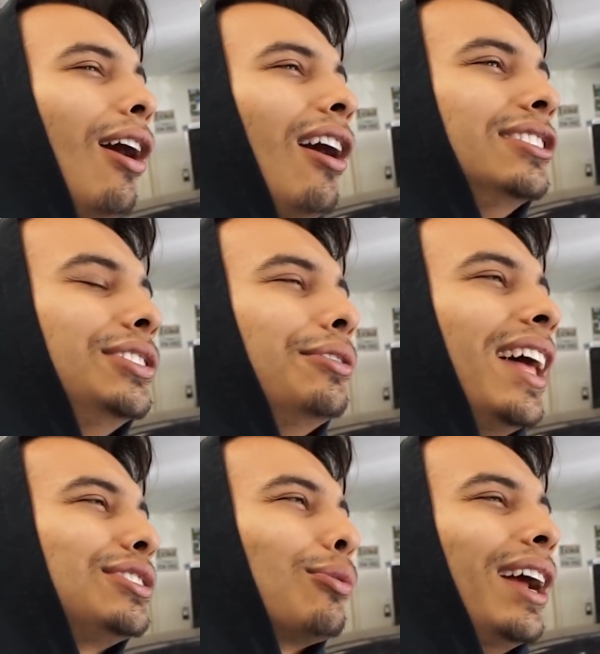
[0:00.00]
oh, dude,
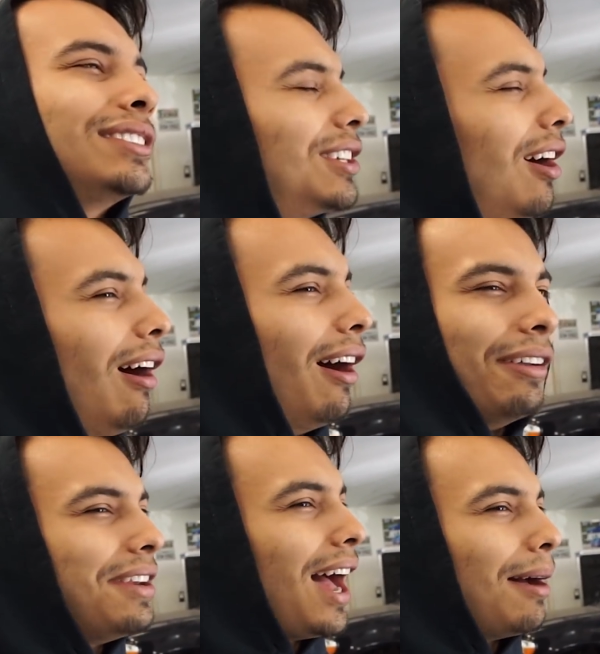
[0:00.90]
that's ricer.
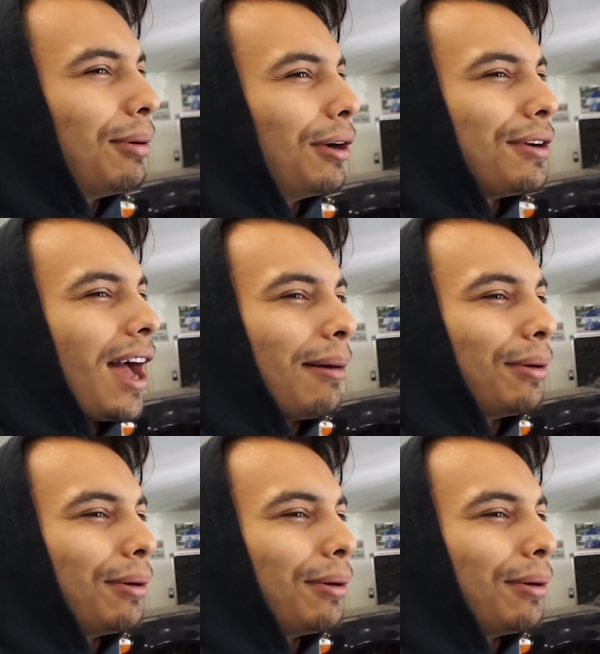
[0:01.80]
oh, nah, bro, nah,